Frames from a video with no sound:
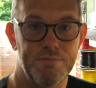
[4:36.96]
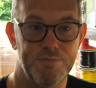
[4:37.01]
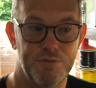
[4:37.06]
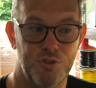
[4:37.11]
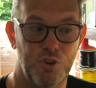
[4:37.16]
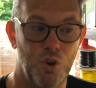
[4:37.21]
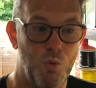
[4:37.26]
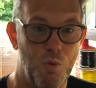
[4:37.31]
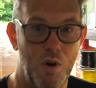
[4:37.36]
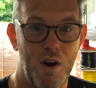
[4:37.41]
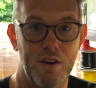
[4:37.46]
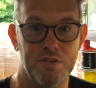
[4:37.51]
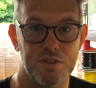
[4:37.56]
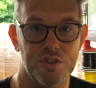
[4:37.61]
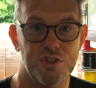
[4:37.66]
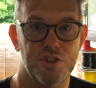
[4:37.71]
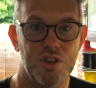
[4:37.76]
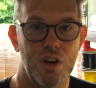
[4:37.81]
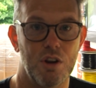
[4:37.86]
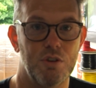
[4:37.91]
do what I've
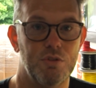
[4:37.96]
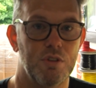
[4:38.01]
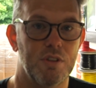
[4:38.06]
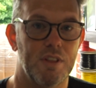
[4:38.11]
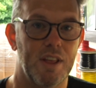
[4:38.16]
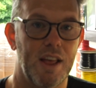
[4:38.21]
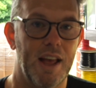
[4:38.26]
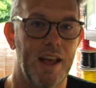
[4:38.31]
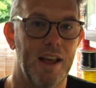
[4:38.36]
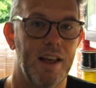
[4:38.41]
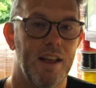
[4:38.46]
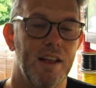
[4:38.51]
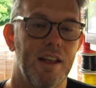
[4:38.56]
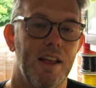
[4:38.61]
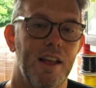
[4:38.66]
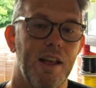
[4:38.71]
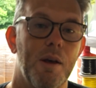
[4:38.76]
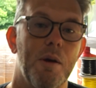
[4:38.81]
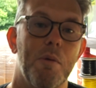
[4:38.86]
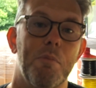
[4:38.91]
just showed you there.
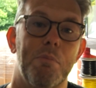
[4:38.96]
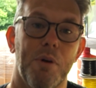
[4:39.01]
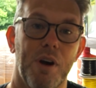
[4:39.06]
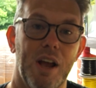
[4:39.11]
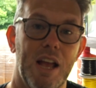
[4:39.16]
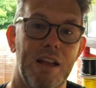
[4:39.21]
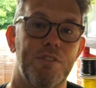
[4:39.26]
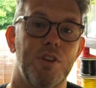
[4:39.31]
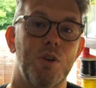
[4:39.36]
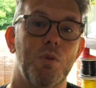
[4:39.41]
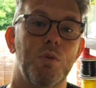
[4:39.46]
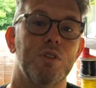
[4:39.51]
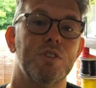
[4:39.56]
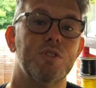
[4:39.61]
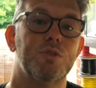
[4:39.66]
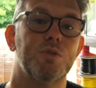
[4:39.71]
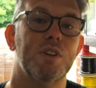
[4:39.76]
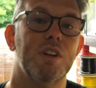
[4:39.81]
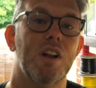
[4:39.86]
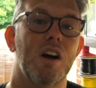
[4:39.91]
But if you
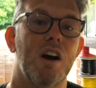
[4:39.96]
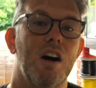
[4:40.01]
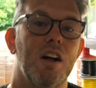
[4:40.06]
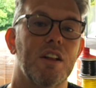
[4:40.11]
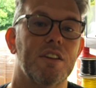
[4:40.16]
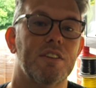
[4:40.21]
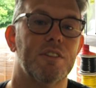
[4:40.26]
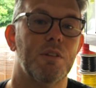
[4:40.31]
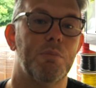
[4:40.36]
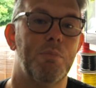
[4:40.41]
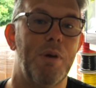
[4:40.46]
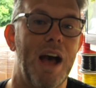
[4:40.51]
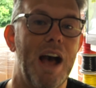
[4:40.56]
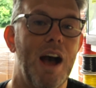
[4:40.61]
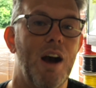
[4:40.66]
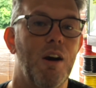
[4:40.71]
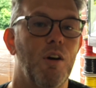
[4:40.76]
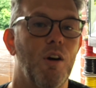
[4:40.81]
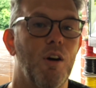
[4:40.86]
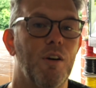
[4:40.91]
want to enhance the
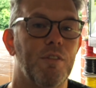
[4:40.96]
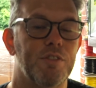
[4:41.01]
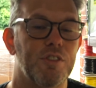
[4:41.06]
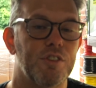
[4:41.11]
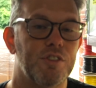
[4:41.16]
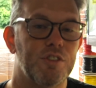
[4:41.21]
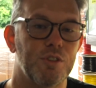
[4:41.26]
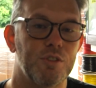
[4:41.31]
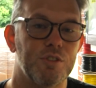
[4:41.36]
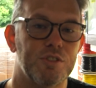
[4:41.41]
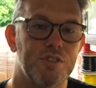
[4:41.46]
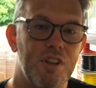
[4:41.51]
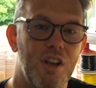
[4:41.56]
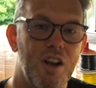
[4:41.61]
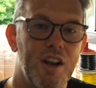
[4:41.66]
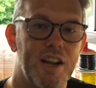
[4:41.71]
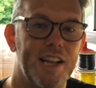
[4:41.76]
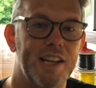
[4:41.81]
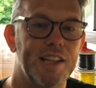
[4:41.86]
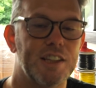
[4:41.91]
power of the 2
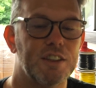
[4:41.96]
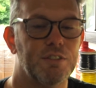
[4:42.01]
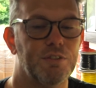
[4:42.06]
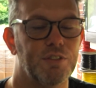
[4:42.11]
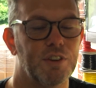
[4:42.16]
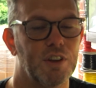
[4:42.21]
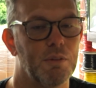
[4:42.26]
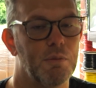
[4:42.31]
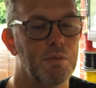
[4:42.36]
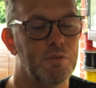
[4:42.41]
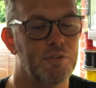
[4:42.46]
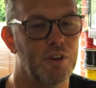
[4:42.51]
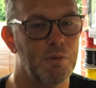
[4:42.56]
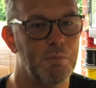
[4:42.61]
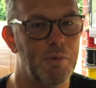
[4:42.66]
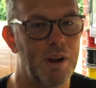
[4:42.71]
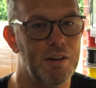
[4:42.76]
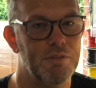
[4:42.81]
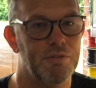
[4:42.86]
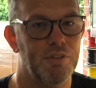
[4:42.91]
circuits for your
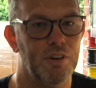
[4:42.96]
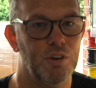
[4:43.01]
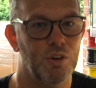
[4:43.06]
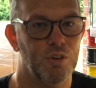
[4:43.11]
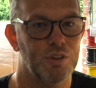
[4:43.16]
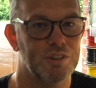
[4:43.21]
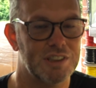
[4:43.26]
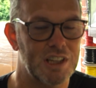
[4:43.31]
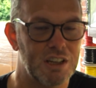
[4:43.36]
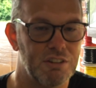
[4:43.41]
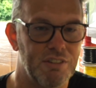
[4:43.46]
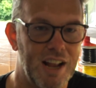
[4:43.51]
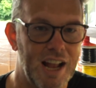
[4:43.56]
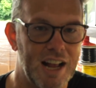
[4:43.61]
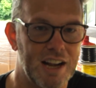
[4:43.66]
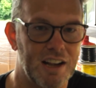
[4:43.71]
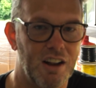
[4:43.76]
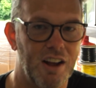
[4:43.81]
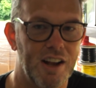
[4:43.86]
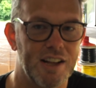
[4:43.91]
main front auxiliary
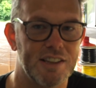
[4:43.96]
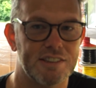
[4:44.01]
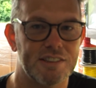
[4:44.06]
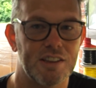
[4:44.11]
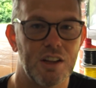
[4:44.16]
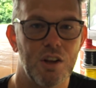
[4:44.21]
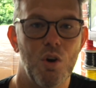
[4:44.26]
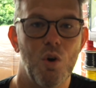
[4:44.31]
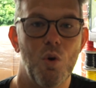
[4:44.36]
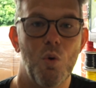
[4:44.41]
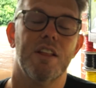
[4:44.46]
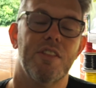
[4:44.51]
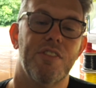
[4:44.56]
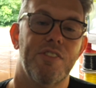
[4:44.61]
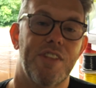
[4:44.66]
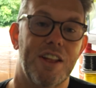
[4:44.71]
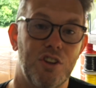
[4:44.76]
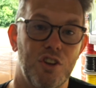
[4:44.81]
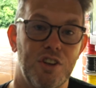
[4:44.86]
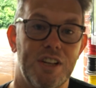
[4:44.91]
headlights,
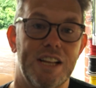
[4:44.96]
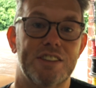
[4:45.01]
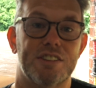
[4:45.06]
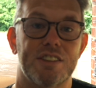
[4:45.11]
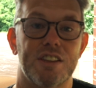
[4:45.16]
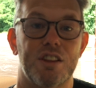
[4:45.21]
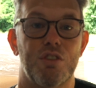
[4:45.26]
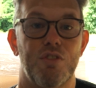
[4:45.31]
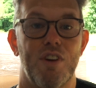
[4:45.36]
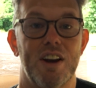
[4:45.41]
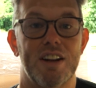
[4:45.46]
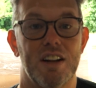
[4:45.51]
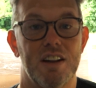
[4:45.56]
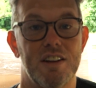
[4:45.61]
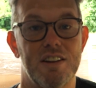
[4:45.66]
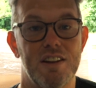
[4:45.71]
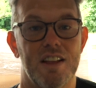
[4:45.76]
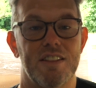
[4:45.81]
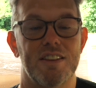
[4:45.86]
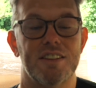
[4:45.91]
then you need to thread
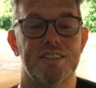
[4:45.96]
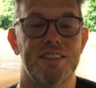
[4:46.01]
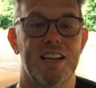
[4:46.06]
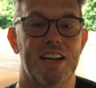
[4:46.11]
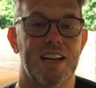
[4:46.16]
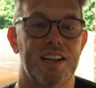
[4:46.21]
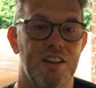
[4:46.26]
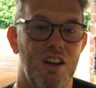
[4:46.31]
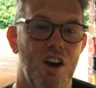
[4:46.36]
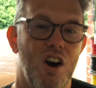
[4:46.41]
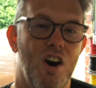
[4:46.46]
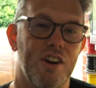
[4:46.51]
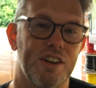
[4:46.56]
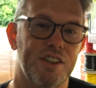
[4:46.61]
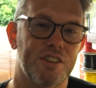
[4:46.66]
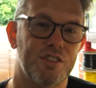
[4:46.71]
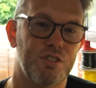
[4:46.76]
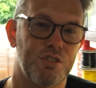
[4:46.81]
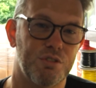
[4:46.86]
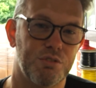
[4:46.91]
another second
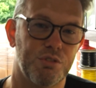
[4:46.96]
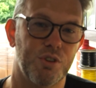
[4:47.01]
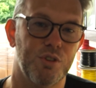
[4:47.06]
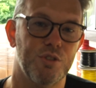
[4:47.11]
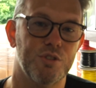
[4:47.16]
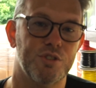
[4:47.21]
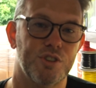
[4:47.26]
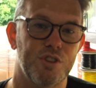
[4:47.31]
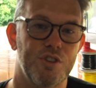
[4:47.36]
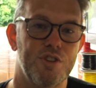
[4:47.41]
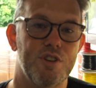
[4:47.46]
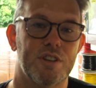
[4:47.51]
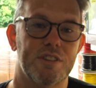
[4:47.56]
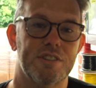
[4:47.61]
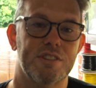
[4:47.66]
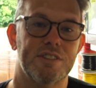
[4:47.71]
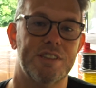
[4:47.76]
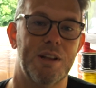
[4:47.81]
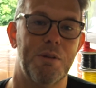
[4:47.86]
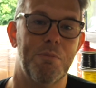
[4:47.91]
harness through so you
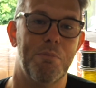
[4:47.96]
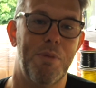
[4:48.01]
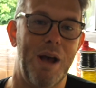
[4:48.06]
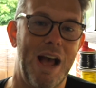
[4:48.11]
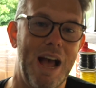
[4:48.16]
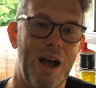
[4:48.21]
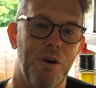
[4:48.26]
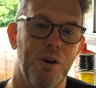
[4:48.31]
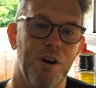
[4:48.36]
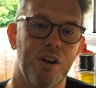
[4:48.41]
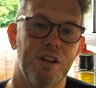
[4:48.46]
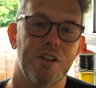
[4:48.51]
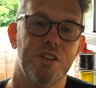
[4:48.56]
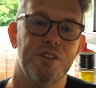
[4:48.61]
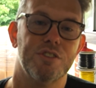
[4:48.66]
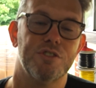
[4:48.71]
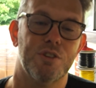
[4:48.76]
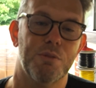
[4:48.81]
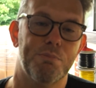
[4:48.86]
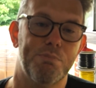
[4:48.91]
can send power
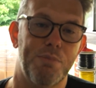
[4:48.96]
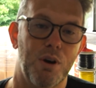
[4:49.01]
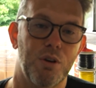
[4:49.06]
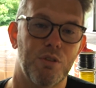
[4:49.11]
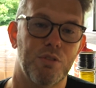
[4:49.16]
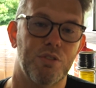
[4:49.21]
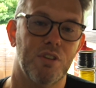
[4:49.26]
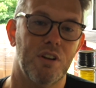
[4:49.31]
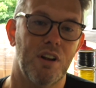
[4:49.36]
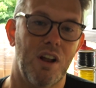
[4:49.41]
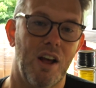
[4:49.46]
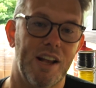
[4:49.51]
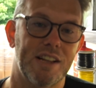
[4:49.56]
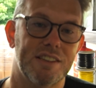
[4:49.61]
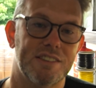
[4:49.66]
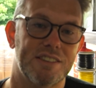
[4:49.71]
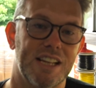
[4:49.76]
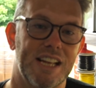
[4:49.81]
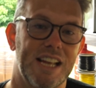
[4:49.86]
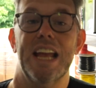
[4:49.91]
to both
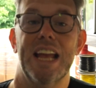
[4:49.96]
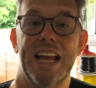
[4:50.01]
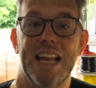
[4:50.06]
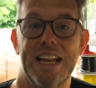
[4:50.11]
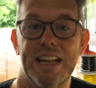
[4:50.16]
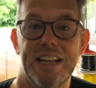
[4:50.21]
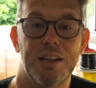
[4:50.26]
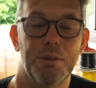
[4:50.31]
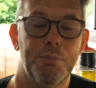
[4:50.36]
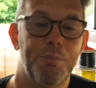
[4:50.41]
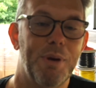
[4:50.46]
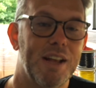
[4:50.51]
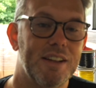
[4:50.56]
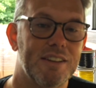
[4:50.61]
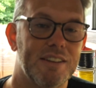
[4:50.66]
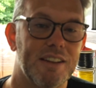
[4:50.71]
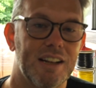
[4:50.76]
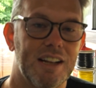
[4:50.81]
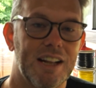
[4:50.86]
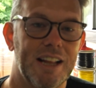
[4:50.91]
lights
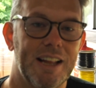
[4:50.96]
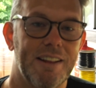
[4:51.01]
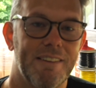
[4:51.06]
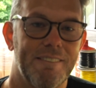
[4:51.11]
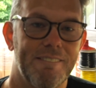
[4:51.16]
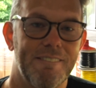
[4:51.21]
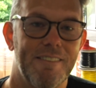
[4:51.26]
independently.